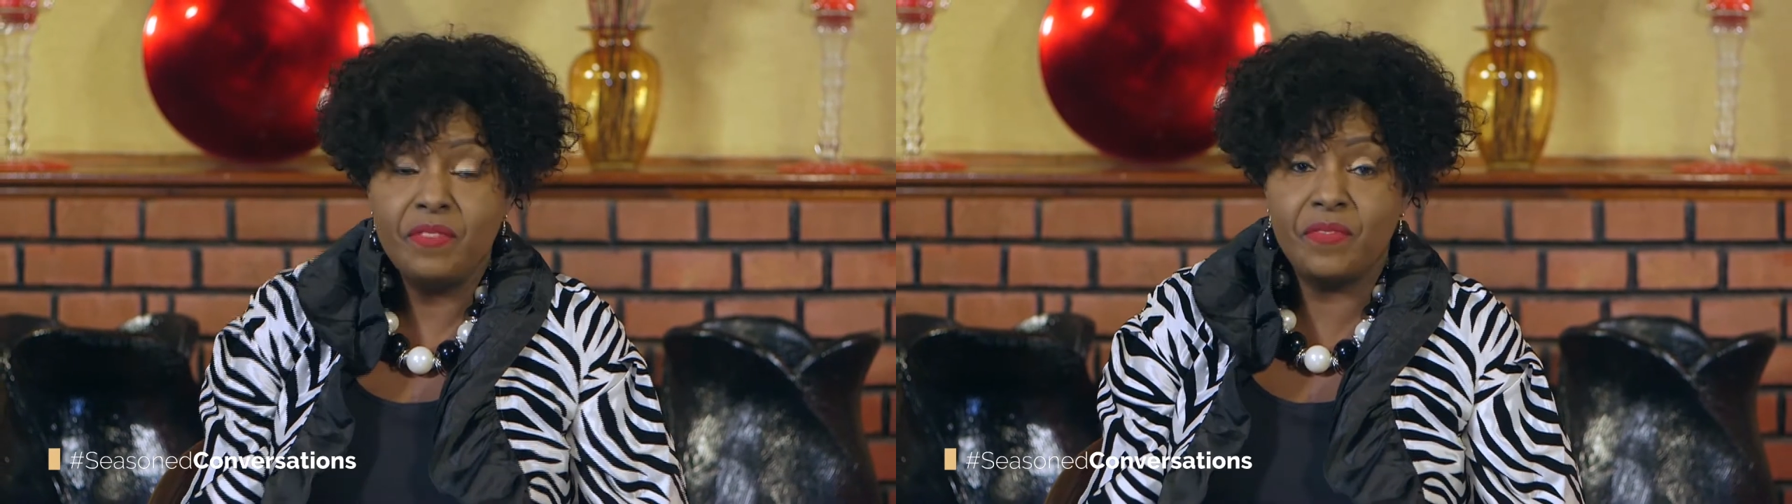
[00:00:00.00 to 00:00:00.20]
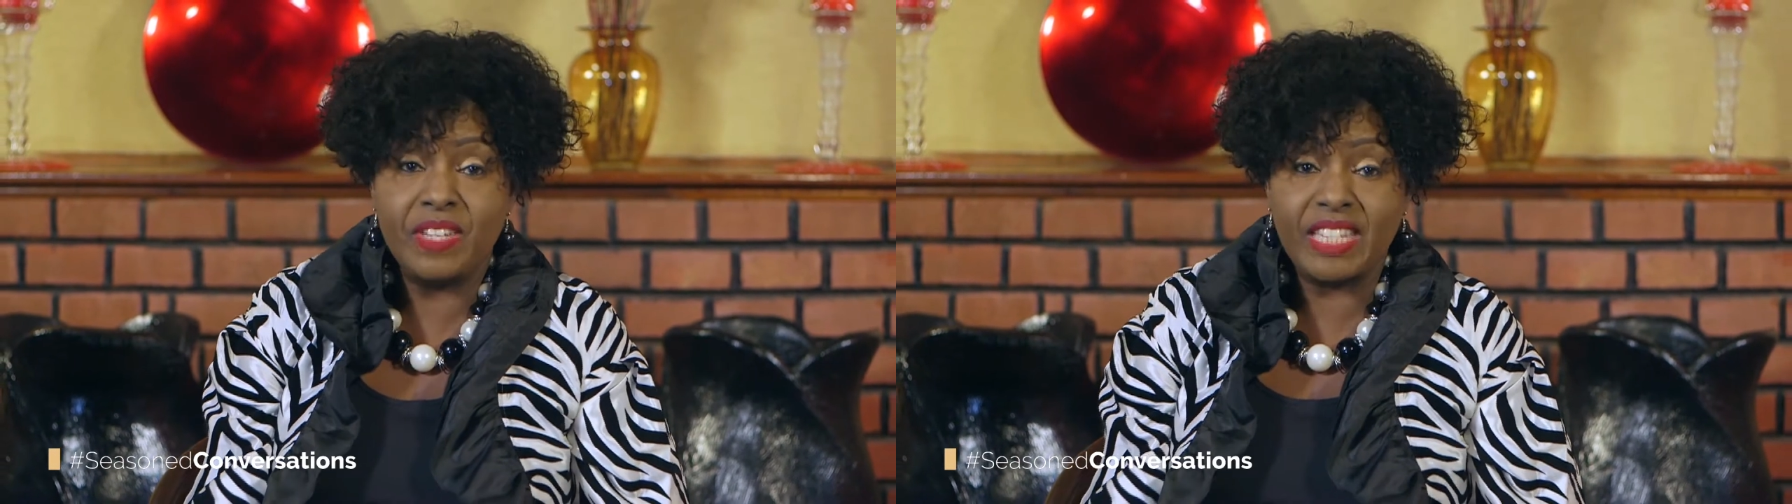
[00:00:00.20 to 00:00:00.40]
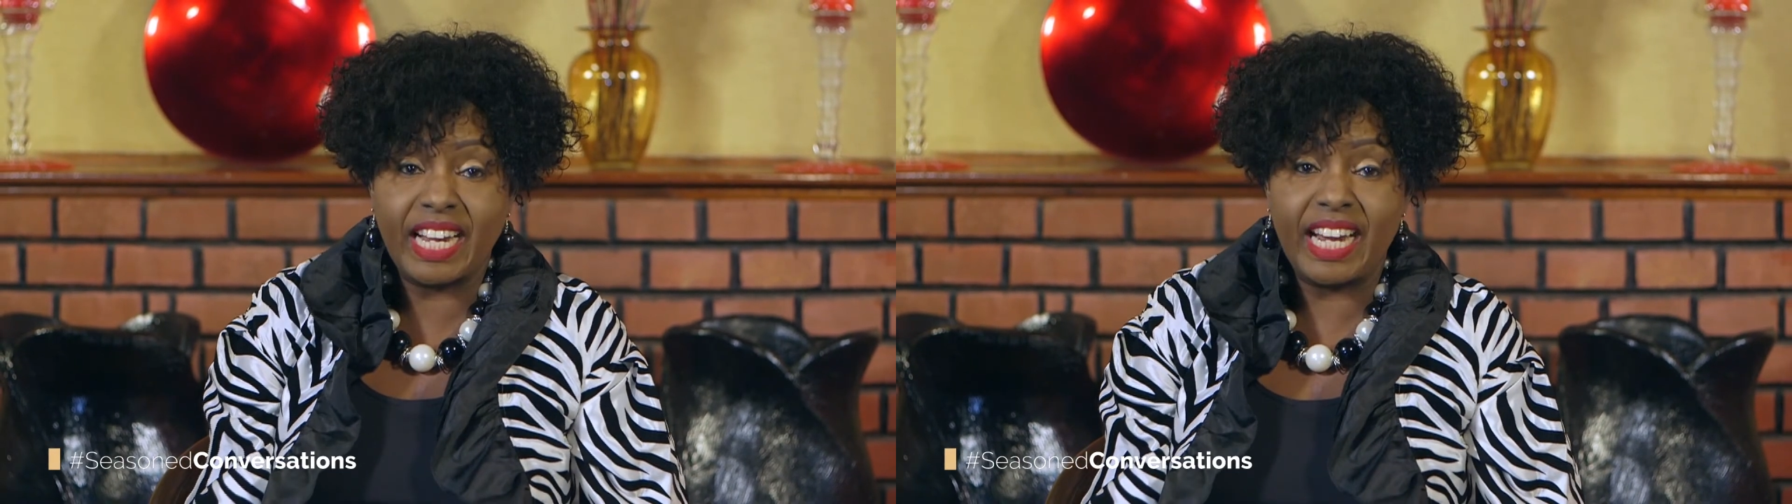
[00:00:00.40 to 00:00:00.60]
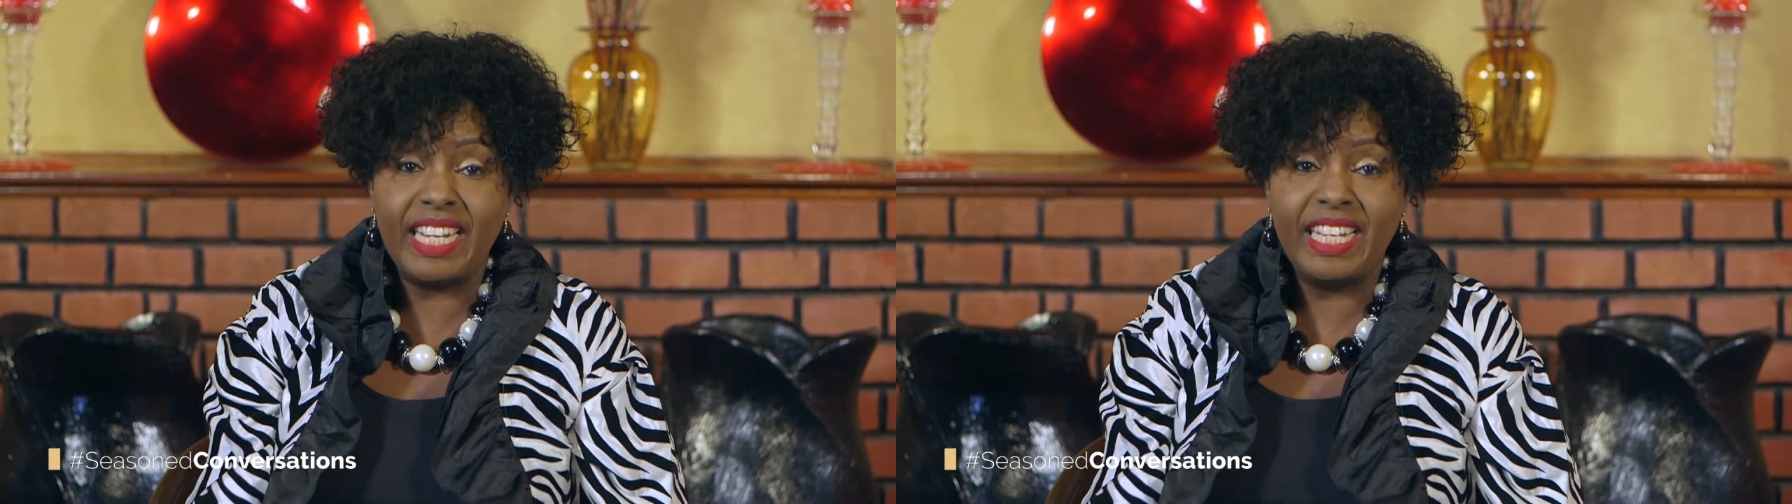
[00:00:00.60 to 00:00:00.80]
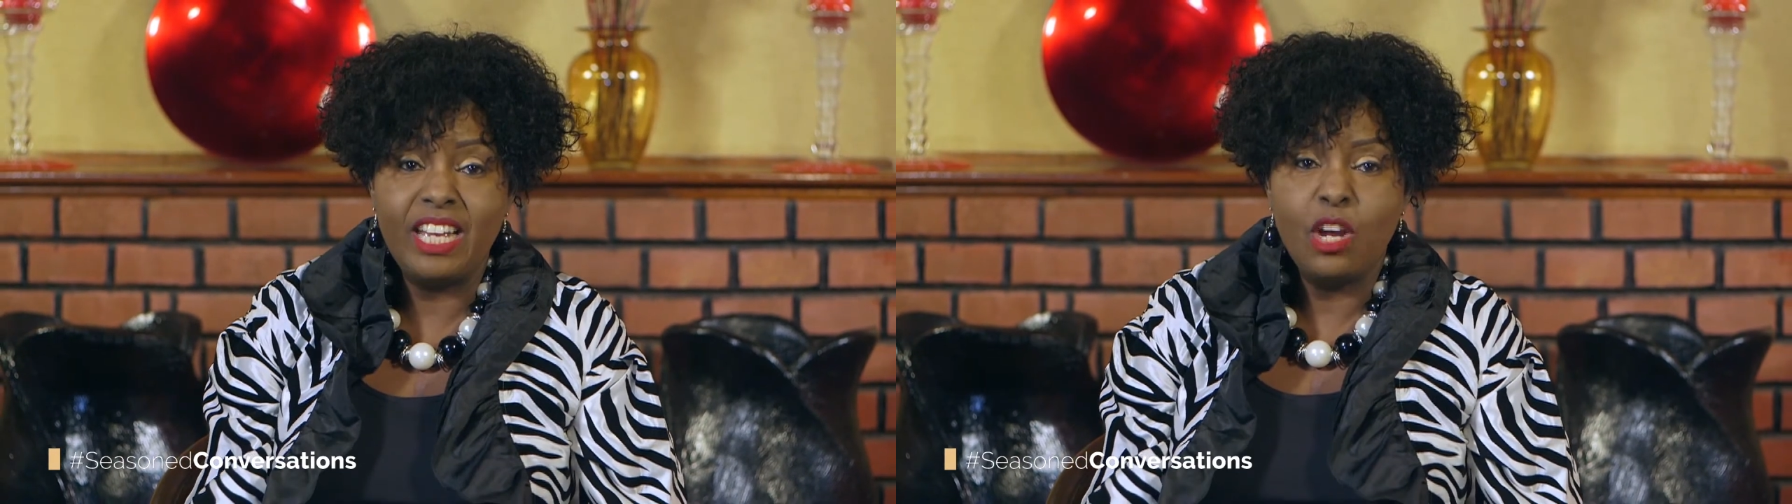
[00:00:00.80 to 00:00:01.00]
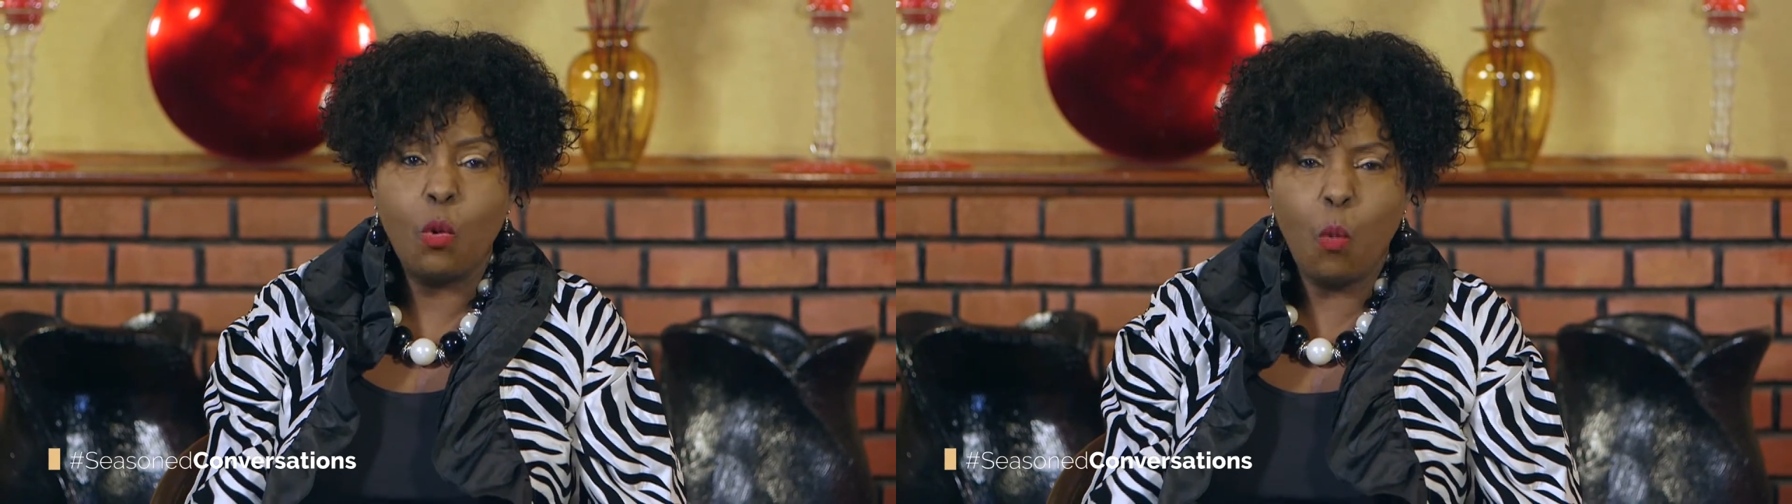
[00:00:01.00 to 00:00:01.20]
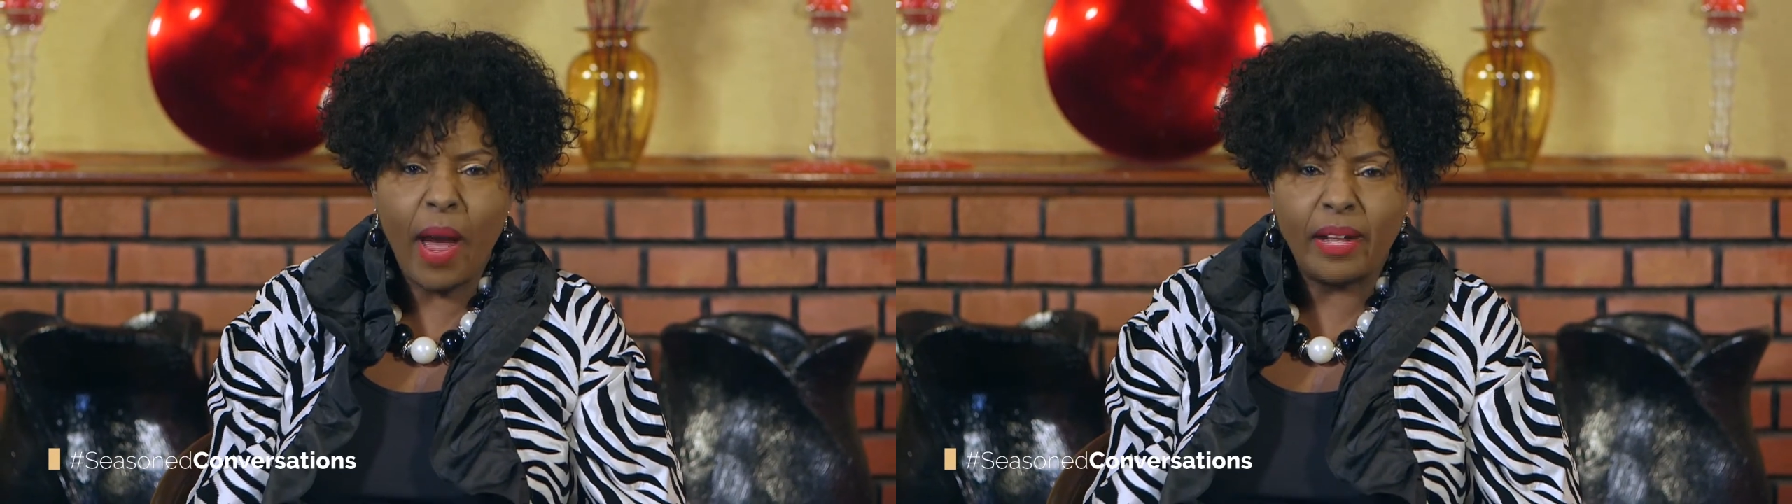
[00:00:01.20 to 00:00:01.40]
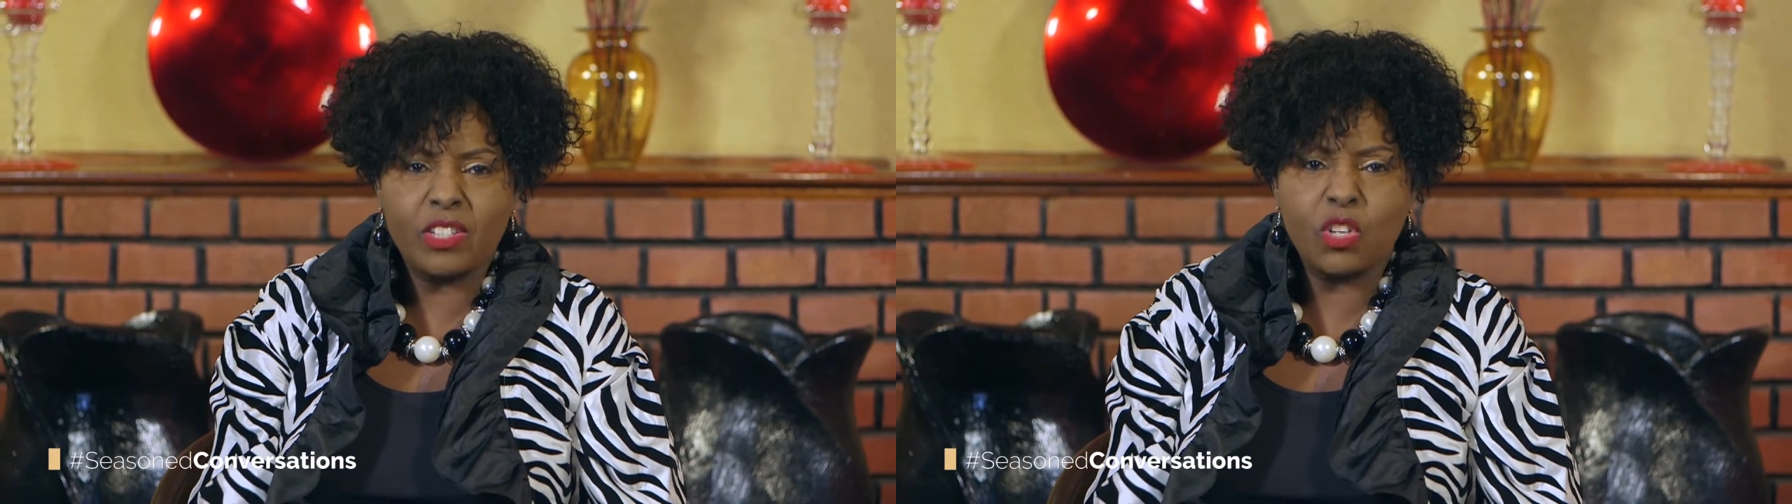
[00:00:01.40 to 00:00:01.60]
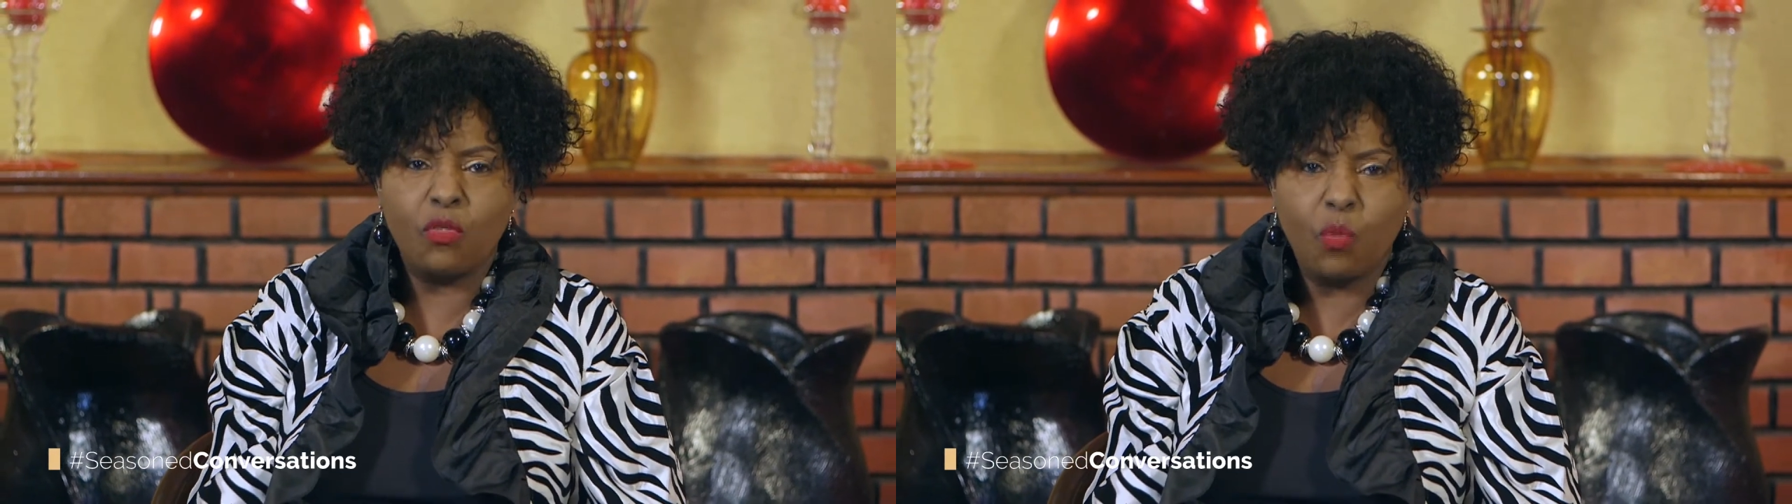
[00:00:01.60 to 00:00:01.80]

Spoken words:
physically, wells of